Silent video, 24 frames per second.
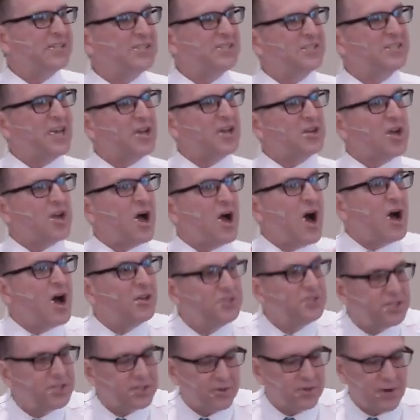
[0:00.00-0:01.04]
it's not
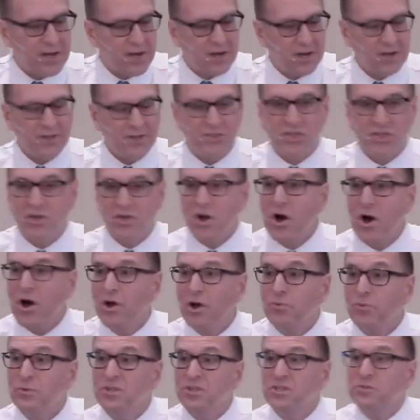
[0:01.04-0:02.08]
consecrated unto God,
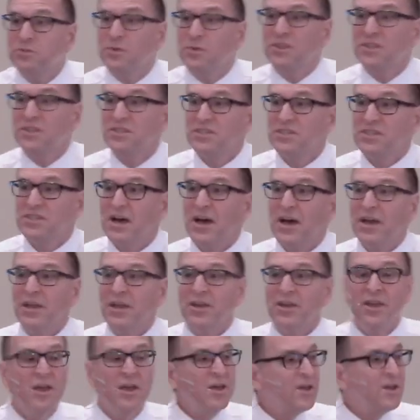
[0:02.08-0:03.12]
which is what the
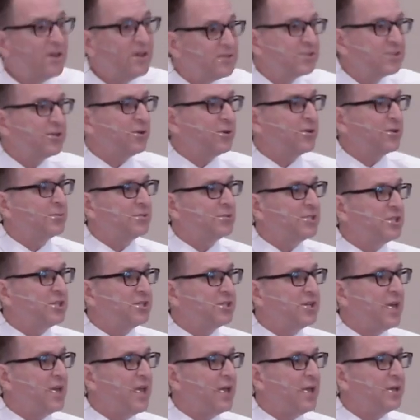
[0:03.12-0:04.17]
sign of
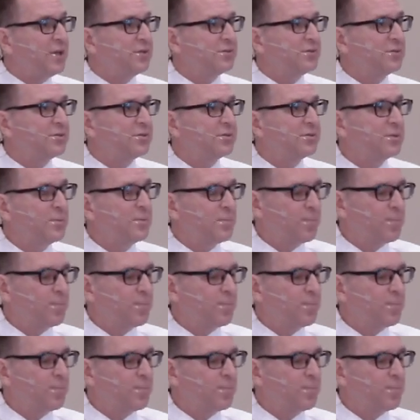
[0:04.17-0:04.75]
circumcision is.